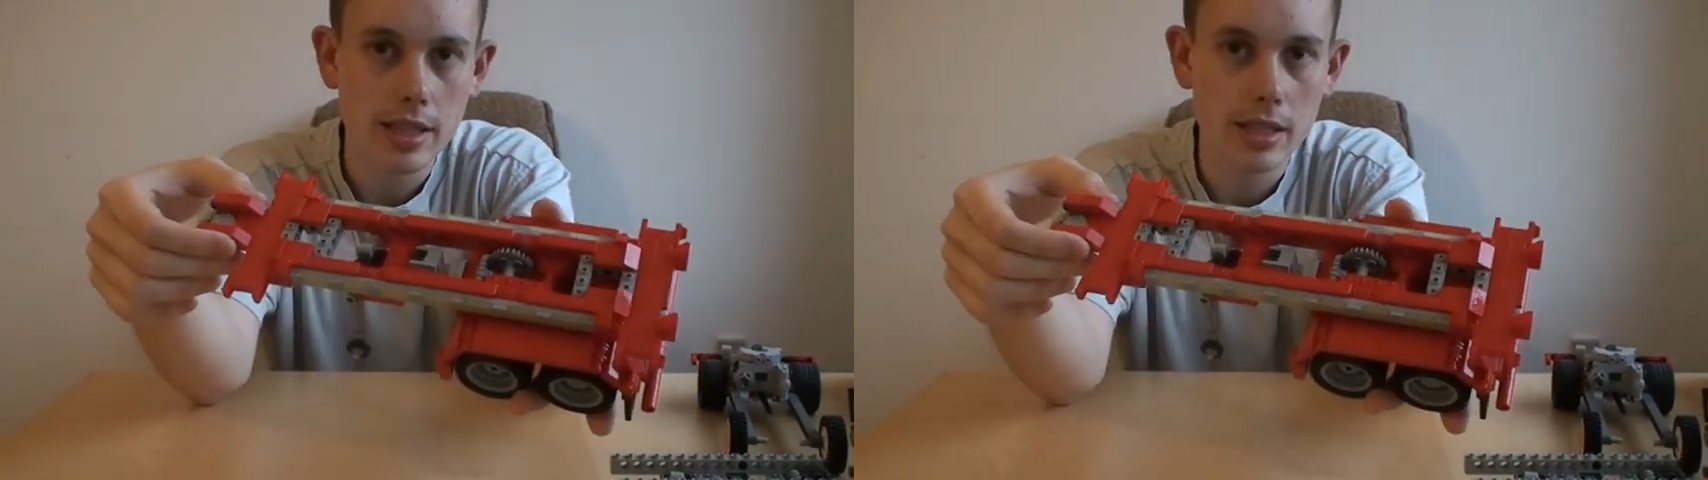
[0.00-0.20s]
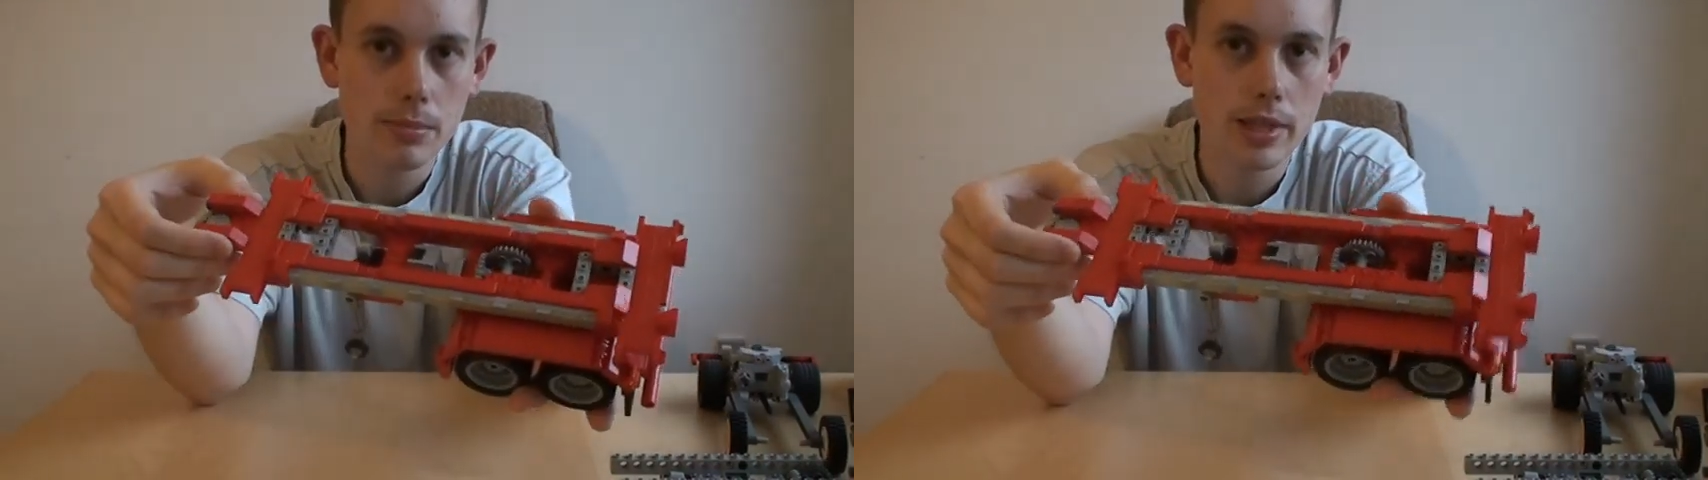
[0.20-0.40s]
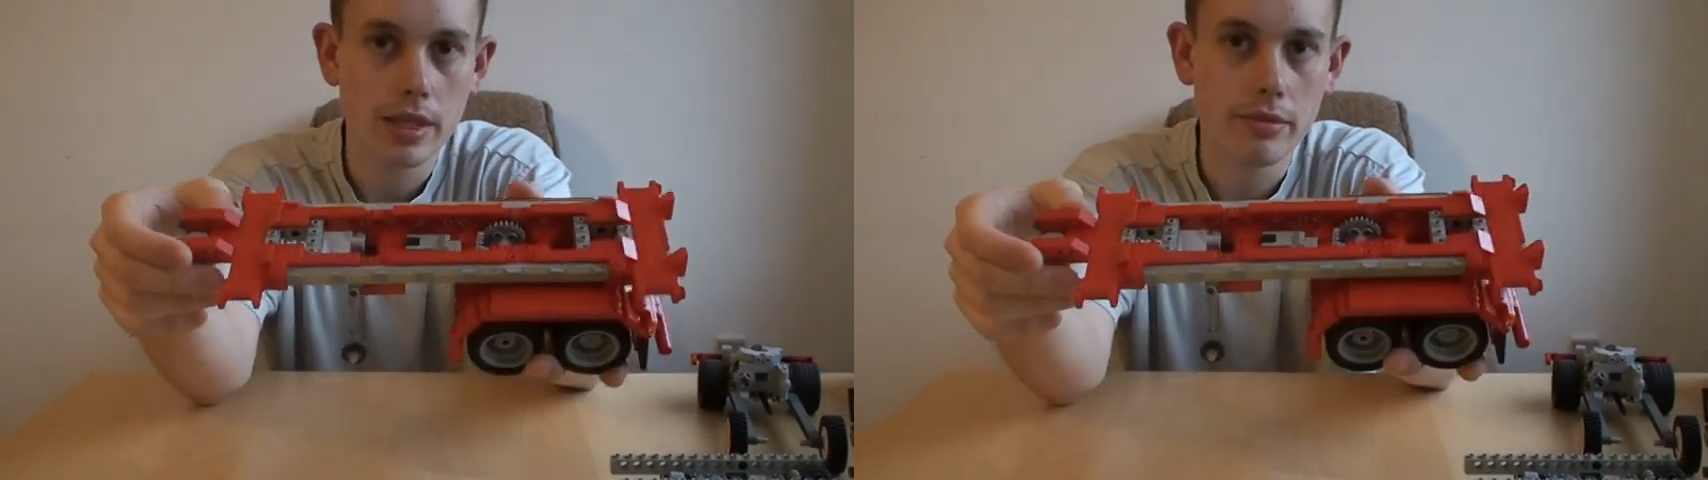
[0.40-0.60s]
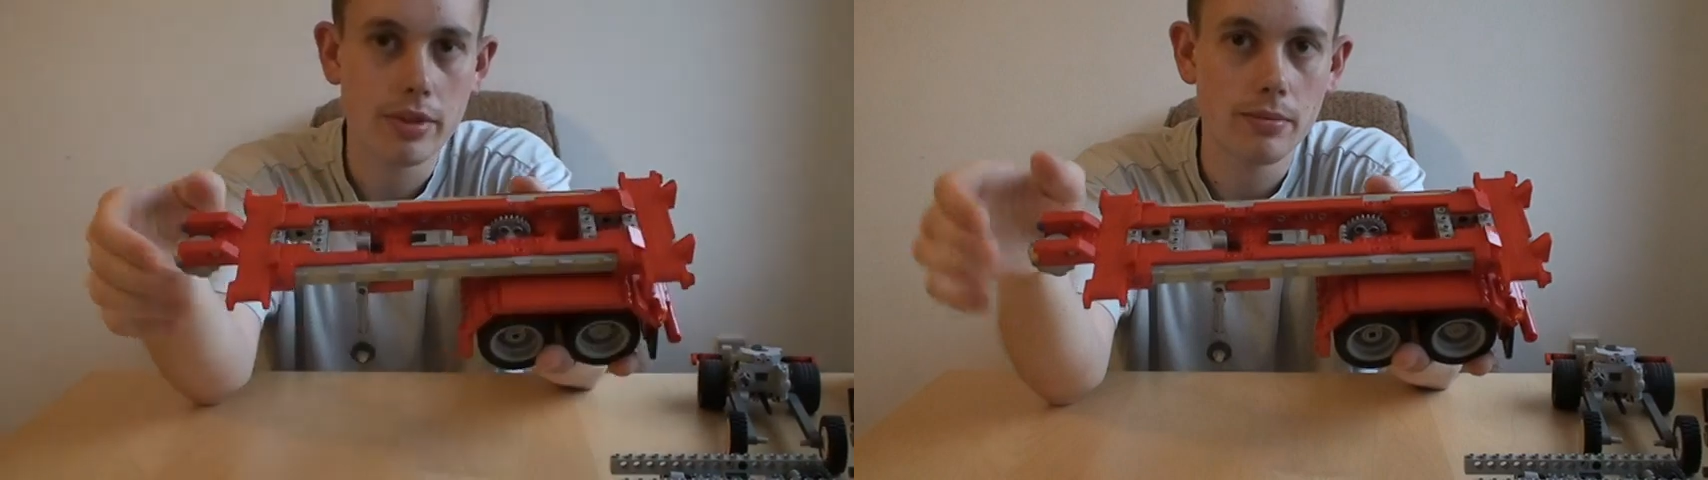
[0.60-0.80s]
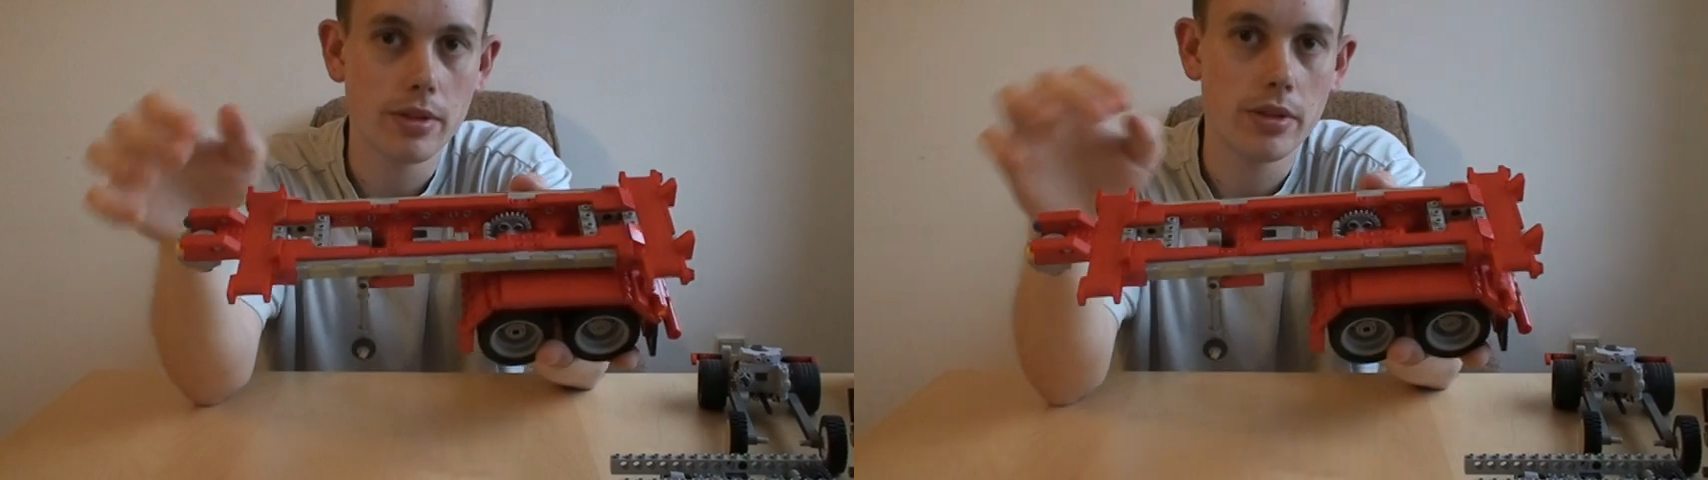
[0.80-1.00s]
tiny bit
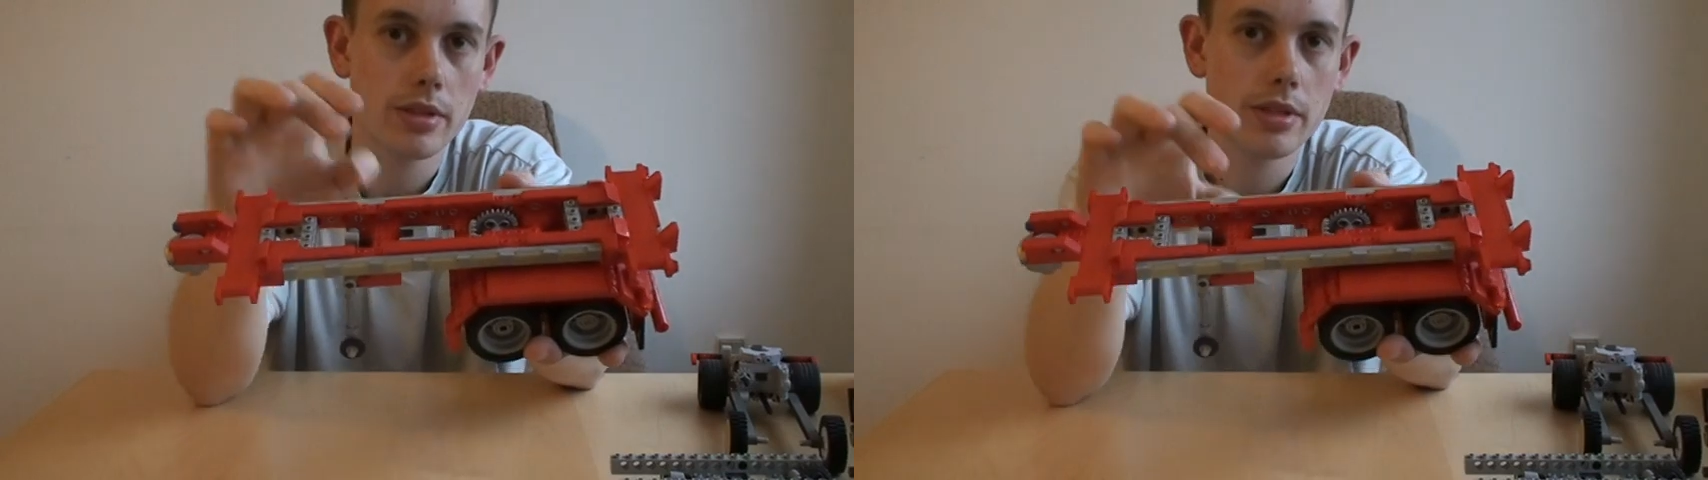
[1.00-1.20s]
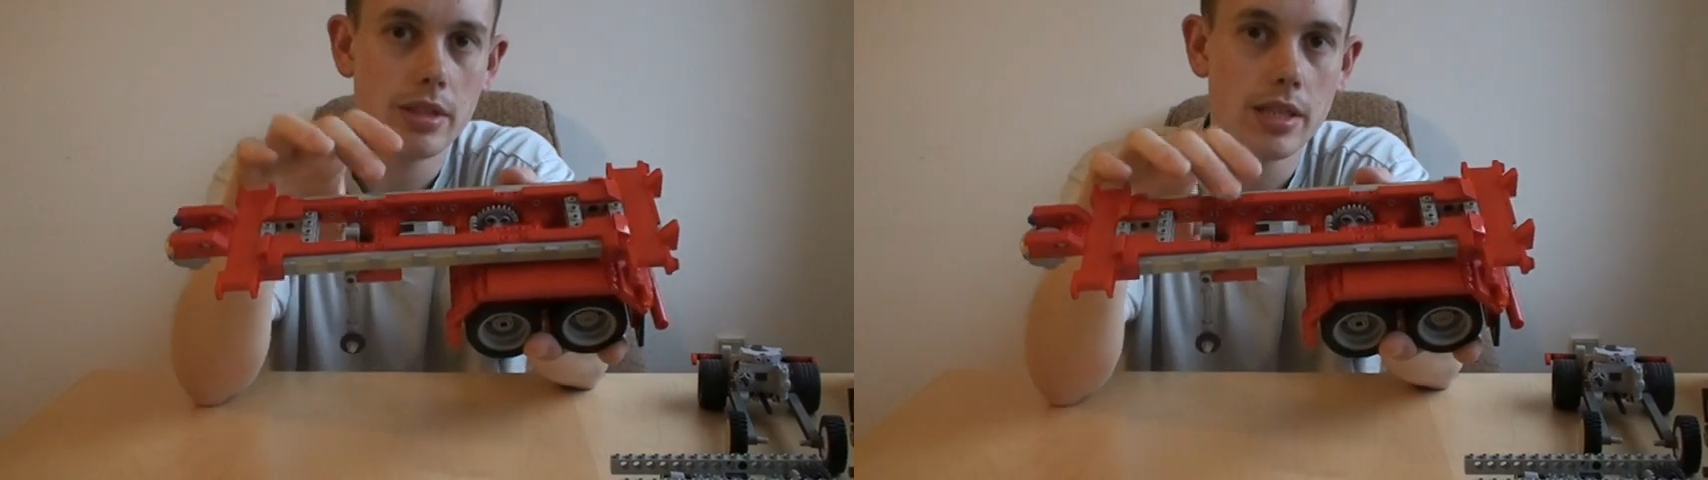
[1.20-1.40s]
different because